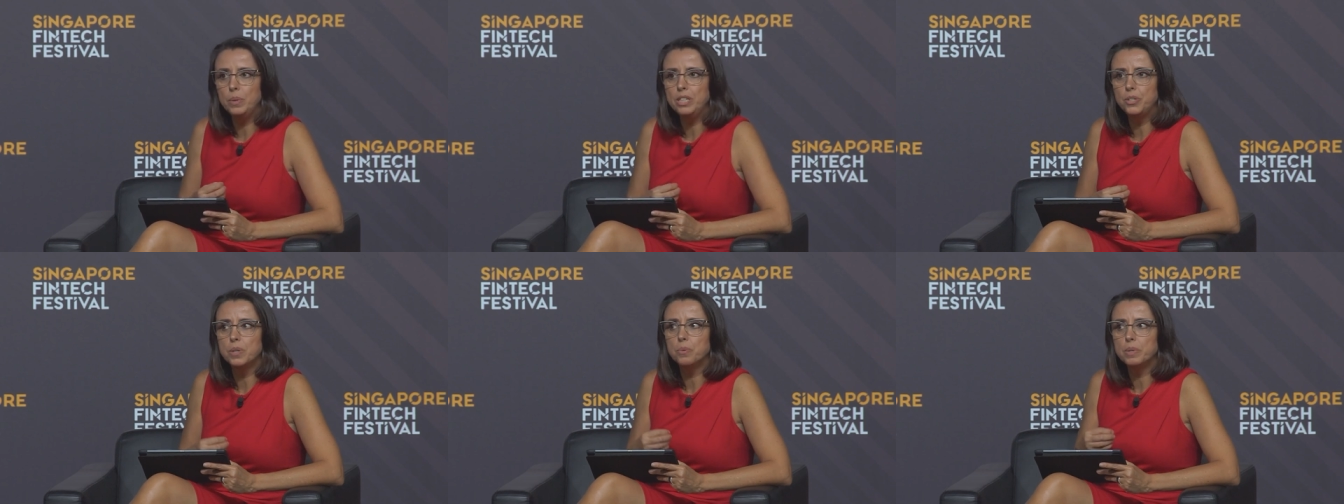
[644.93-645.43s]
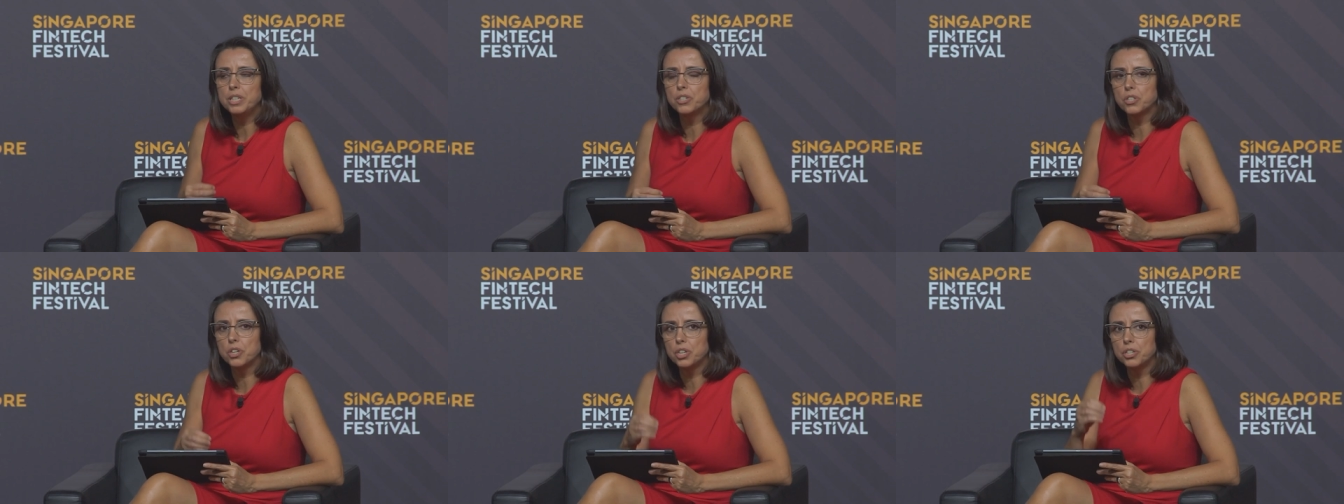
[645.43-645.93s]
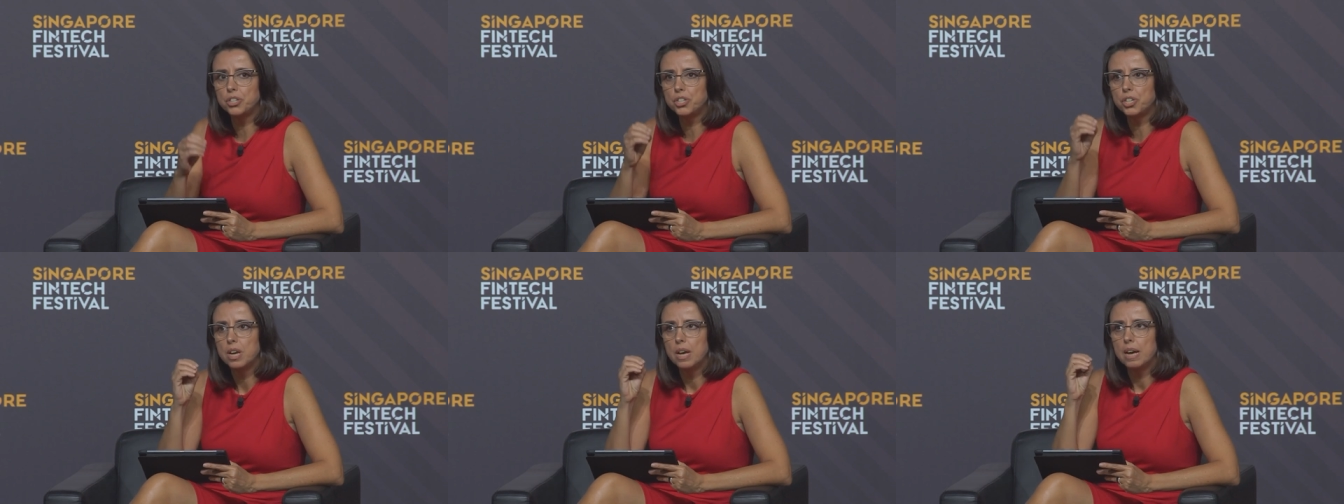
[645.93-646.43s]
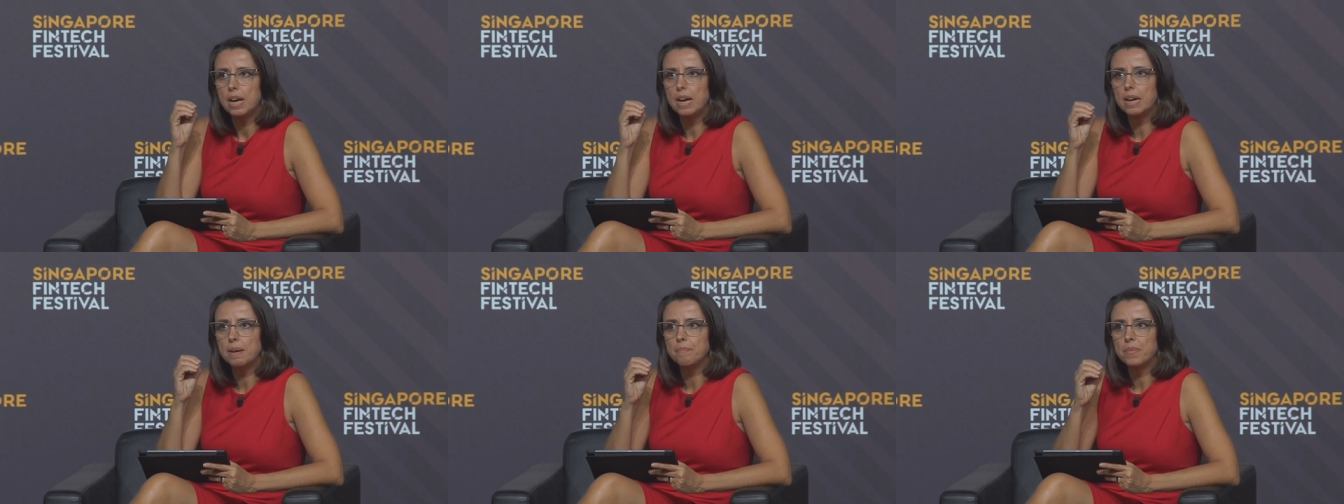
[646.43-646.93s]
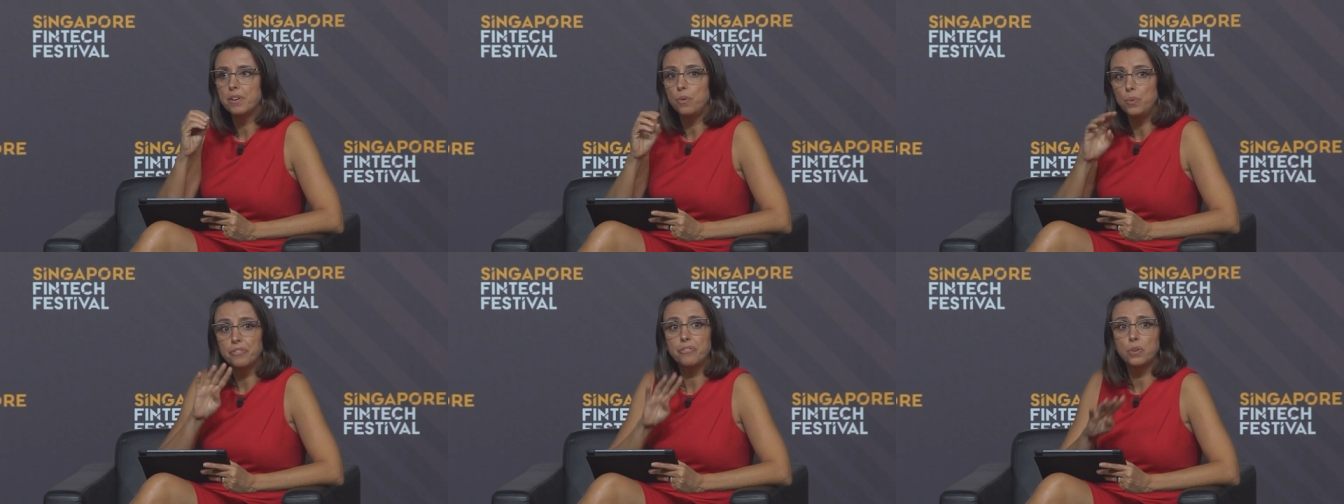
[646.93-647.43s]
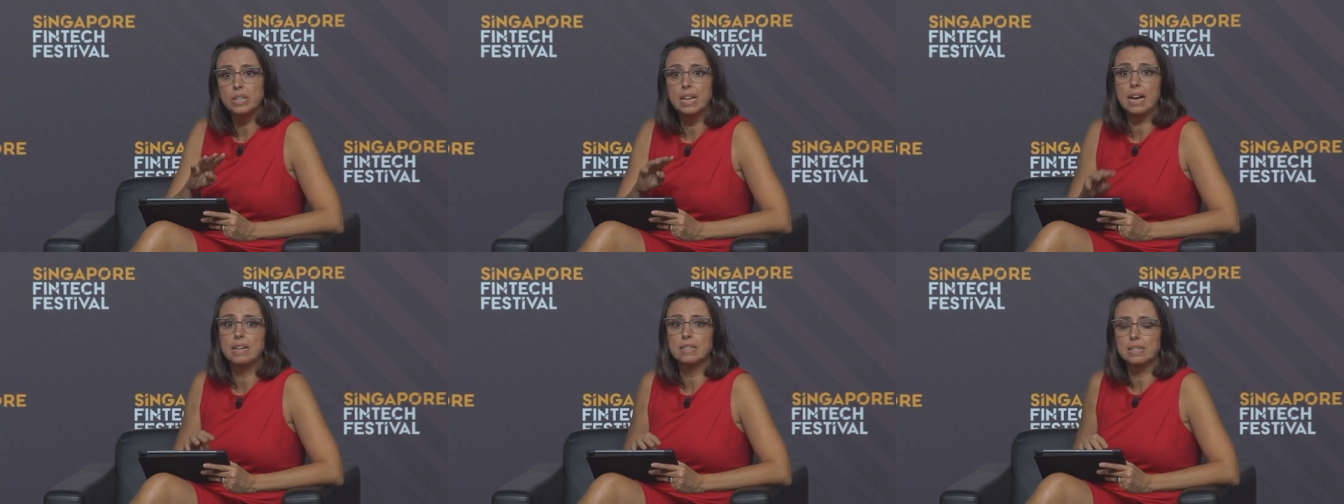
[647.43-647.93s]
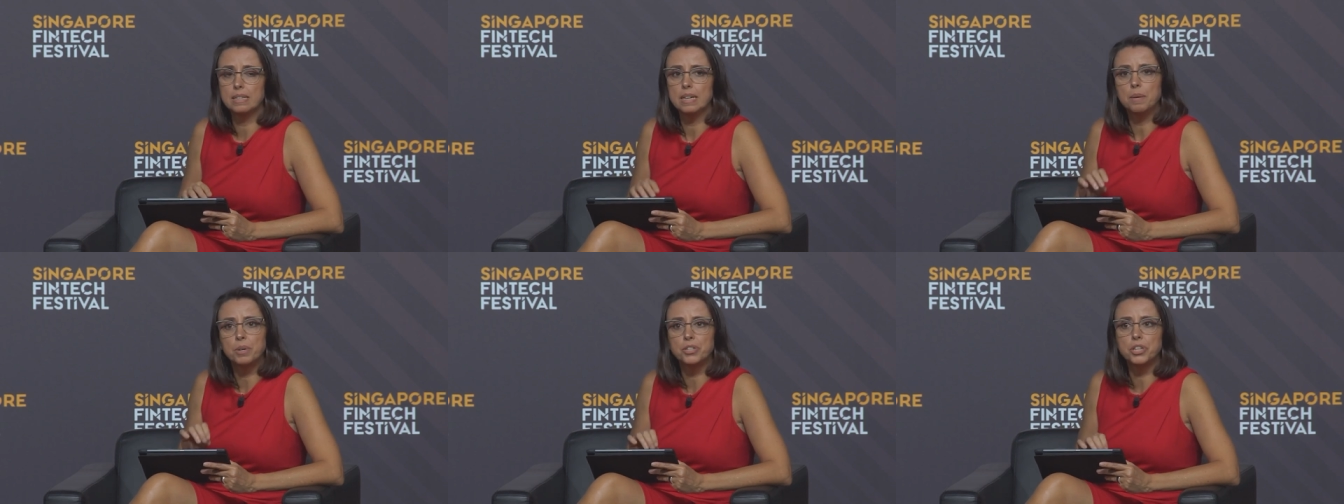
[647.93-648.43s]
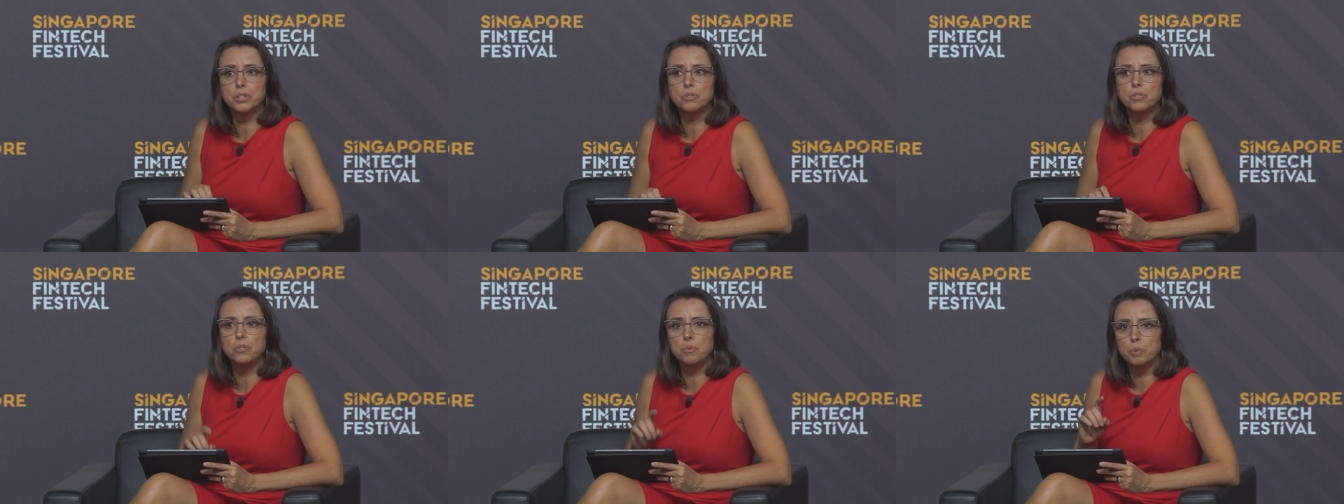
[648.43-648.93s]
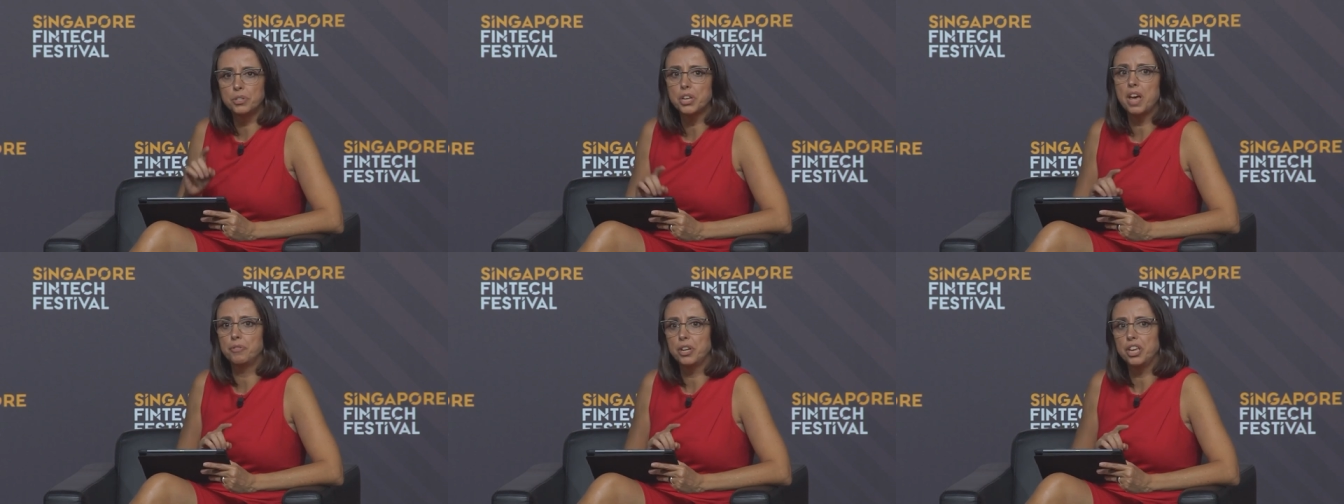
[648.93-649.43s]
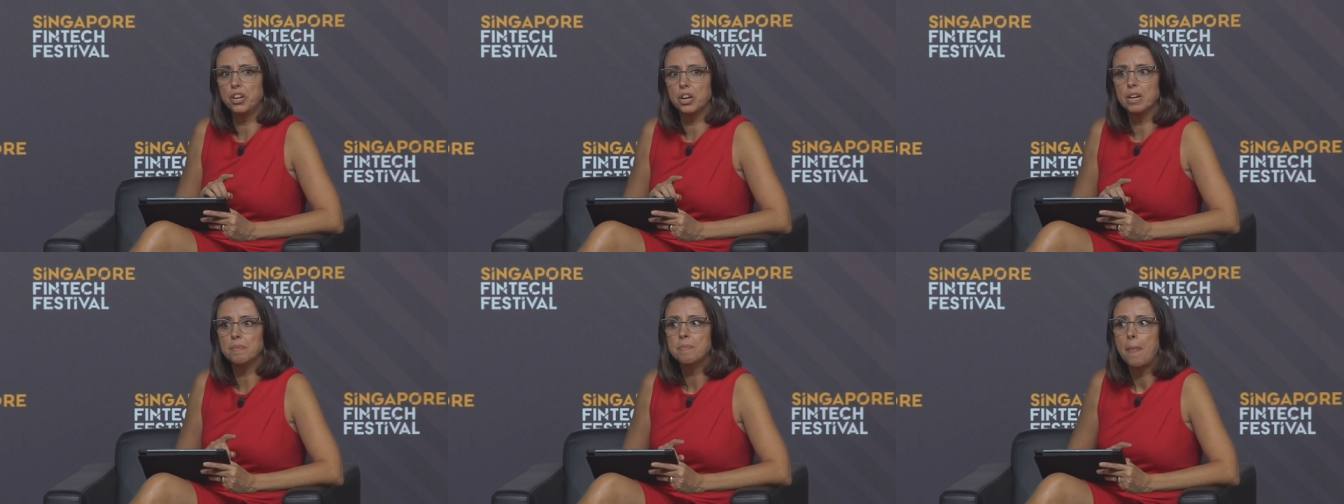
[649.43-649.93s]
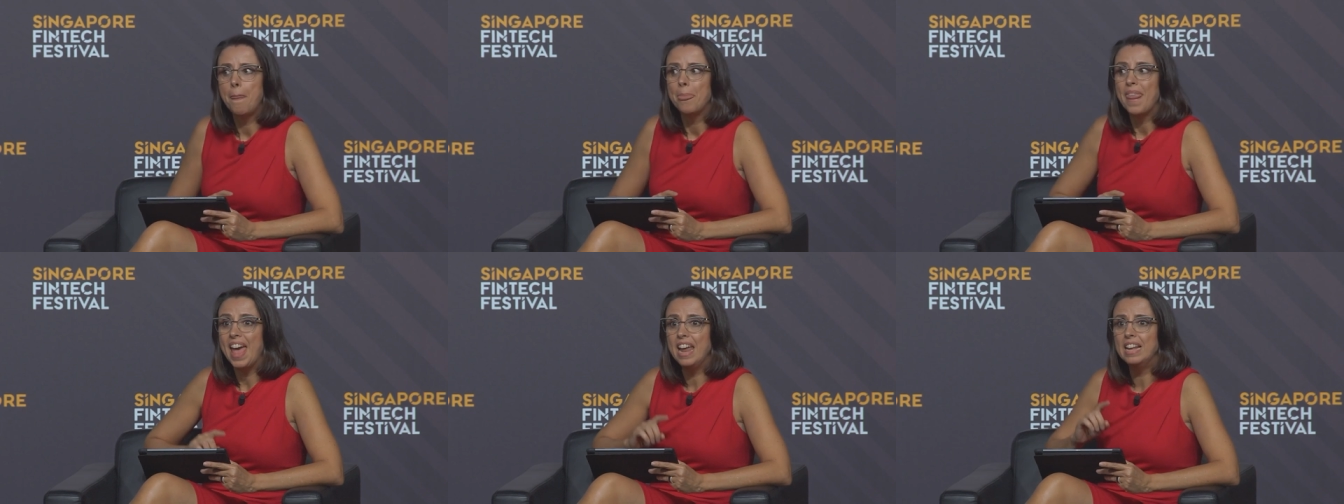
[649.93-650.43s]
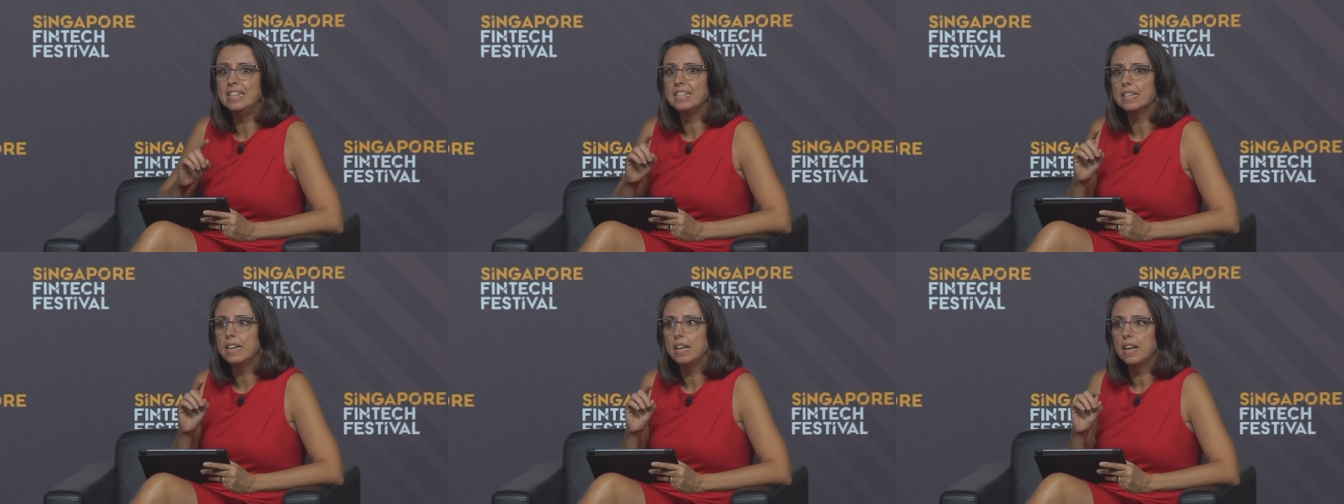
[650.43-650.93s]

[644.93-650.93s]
We do a research with 4,000 emerging consumers every year. And